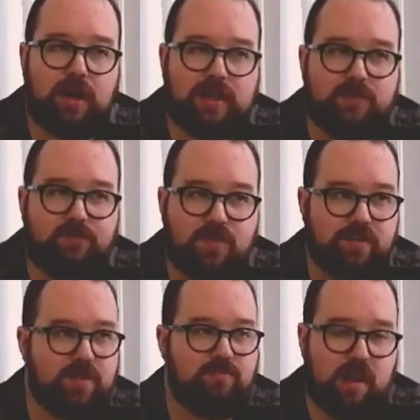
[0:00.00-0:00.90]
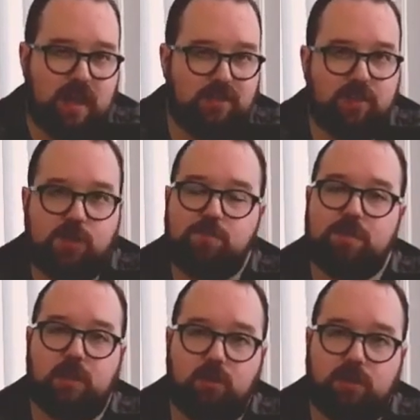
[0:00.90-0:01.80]
it's very rare that you'd
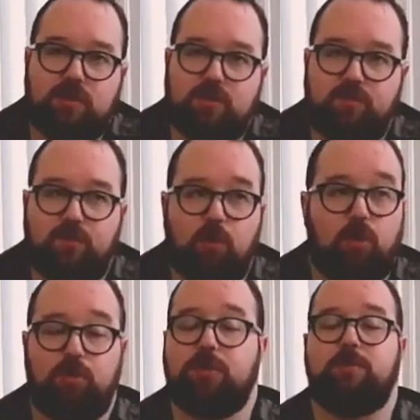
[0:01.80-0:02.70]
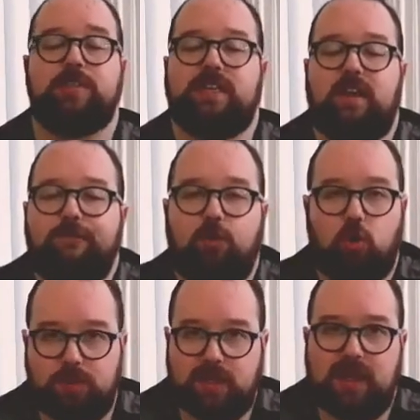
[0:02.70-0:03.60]
be looked for to present a
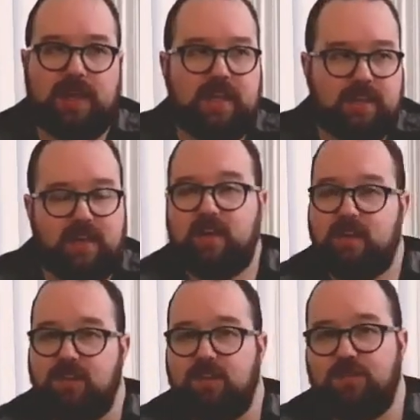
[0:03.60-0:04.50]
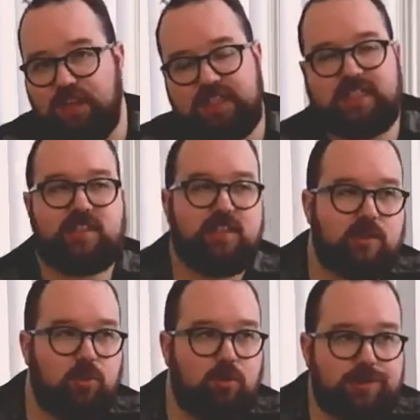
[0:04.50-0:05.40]
formulaic, this is the
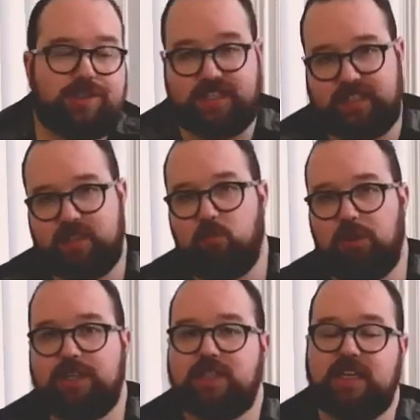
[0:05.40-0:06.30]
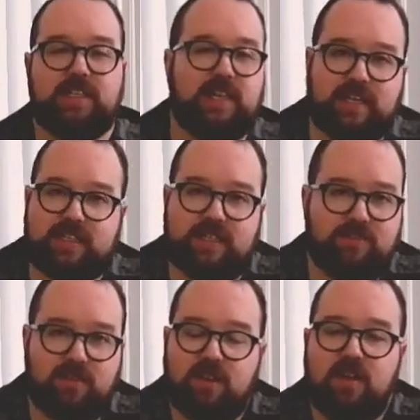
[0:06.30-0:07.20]
source, this is what it says,
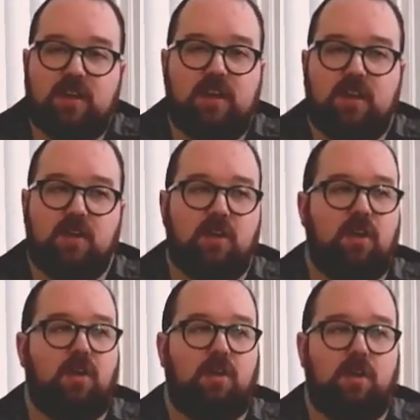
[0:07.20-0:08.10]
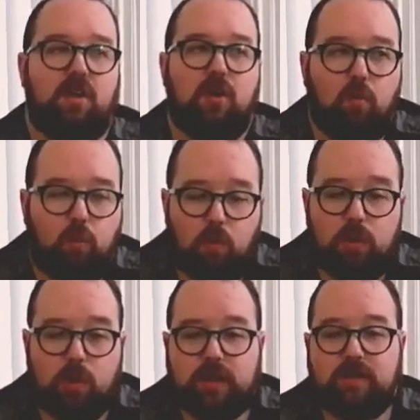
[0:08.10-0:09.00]
etc. What
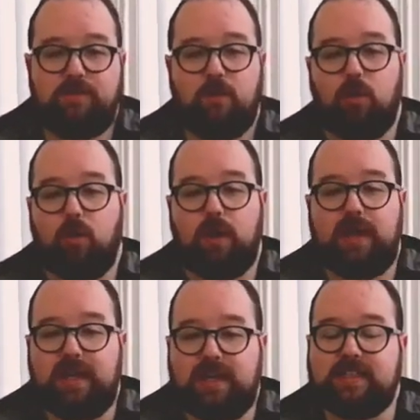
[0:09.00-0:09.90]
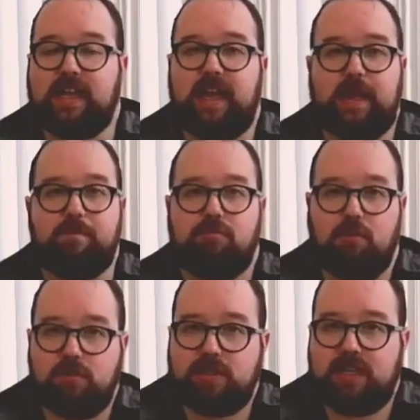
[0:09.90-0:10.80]
we're looking for is a
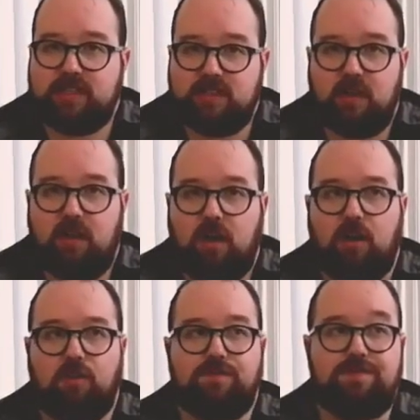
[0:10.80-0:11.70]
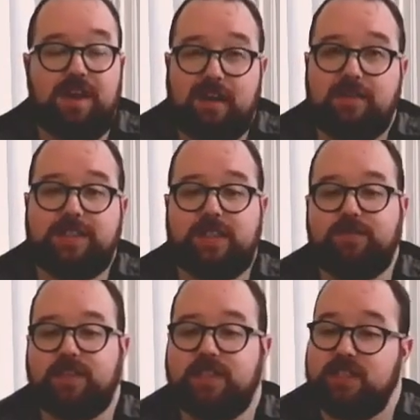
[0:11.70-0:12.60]
process of
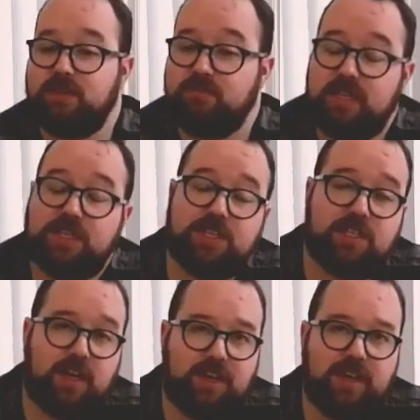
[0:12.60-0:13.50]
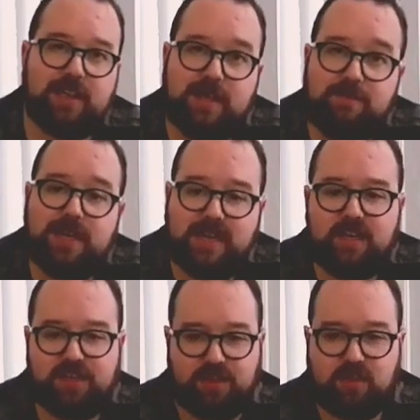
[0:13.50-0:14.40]
narrative consideration and
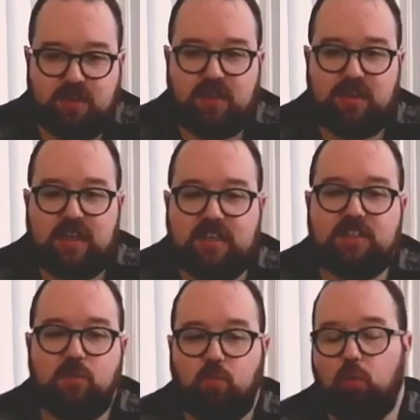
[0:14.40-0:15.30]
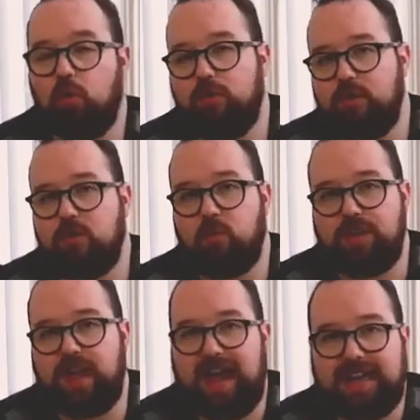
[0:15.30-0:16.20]
elimination interwoven
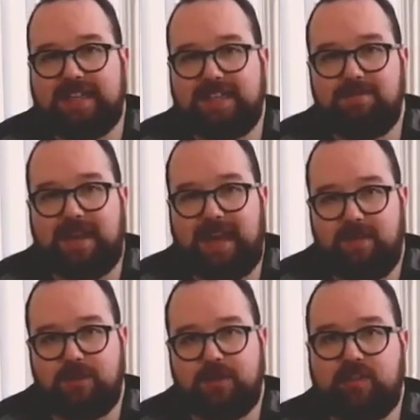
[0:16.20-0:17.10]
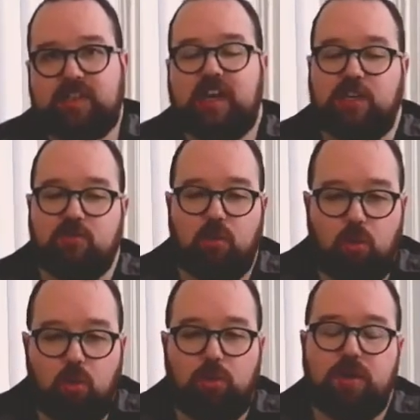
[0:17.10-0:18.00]
with academic evidence and your
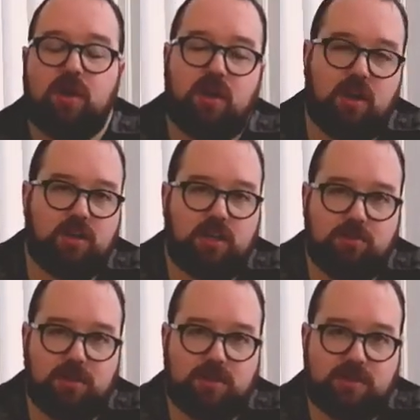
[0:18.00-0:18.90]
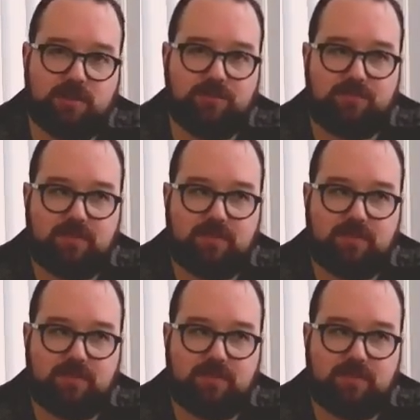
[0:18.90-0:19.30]
own arguments.